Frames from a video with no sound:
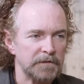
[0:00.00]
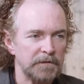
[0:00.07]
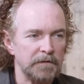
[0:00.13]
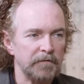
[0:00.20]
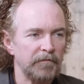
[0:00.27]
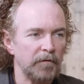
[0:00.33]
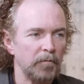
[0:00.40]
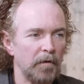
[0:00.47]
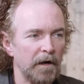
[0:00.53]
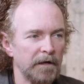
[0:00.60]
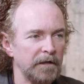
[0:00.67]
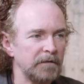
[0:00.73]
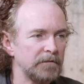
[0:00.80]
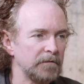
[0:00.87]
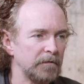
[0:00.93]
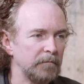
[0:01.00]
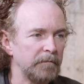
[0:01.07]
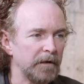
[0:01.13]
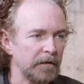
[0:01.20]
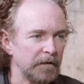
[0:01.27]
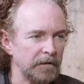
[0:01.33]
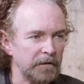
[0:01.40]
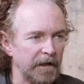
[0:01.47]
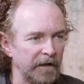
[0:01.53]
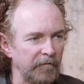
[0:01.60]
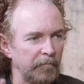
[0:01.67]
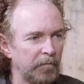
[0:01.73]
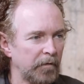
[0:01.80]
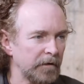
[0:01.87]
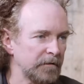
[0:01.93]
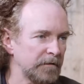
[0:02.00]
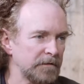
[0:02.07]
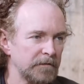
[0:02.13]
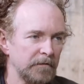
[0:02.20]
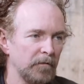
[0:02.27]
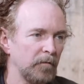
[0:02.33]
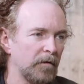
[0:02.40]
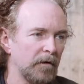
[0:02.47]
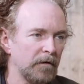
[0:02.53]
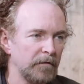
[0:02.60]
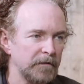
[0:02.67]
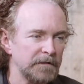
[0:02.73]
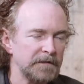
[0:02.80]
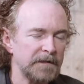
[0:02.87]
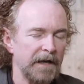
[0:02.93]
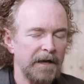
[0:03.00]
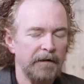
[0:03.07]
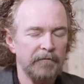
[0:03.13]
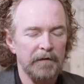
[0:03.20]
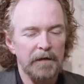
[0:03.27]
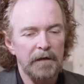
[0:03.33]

And if you walk into a building, they have portraits on the wall of the staff.